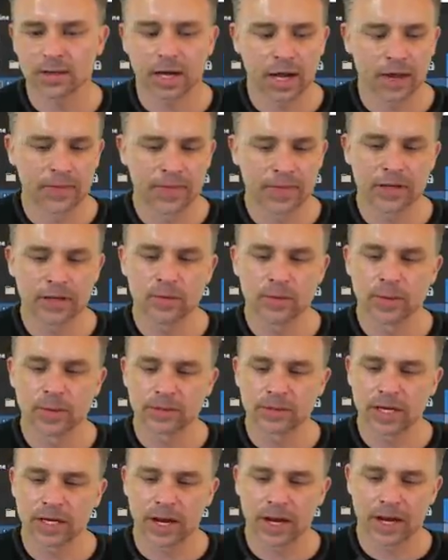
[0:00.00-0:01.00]
and then you
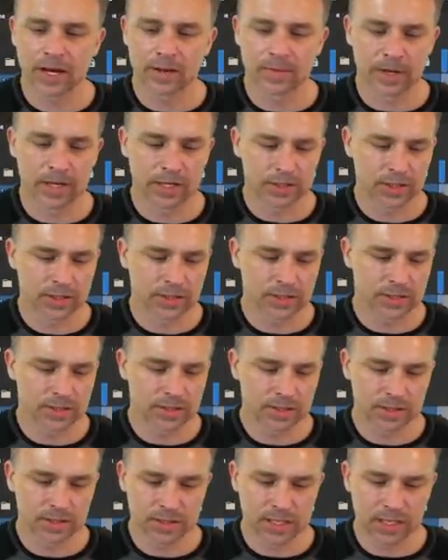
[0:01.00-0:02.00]
build out animations
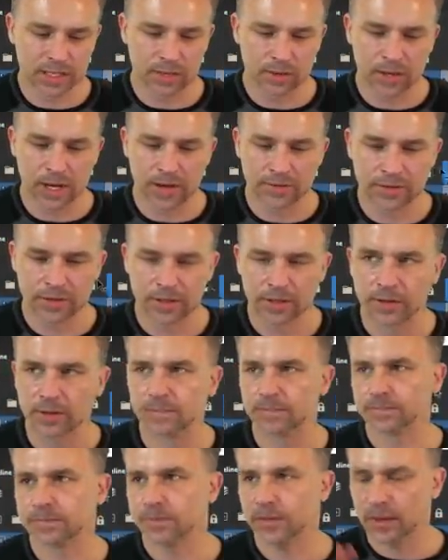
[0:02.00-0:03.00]
just like you have here.
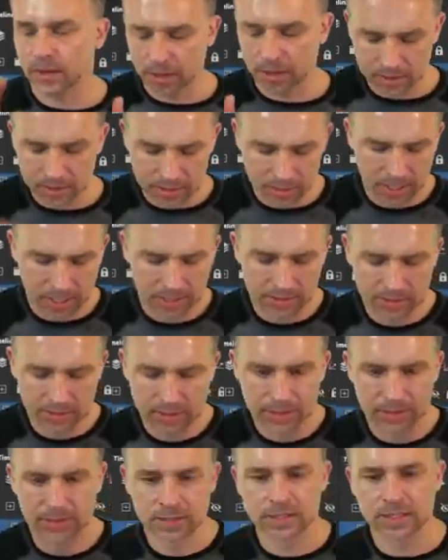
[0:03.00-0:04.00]
Done,
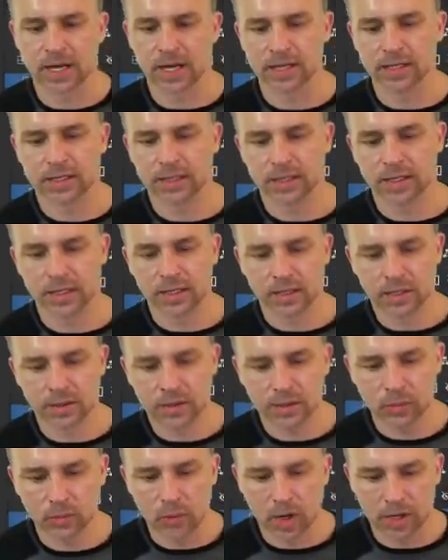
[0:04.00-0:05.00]
done. You
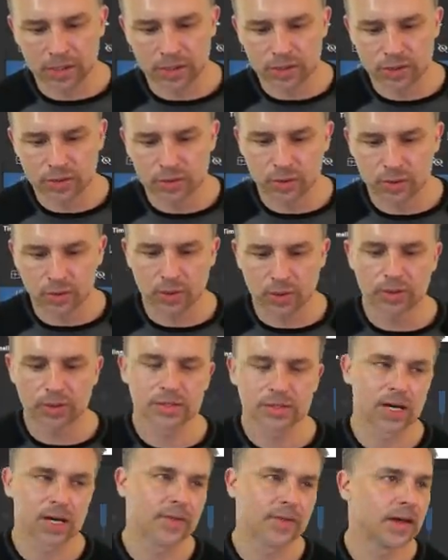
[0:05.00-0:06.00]
could watch
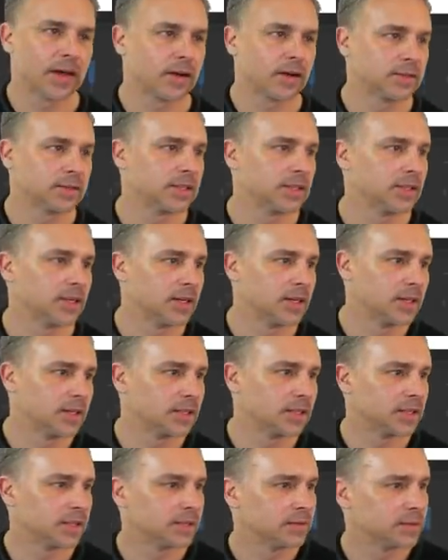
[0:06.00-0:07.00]
tutorials on that all day long.
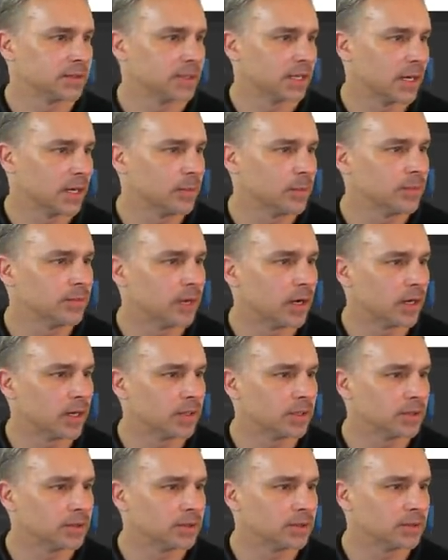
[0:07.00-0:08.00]
Can I move on?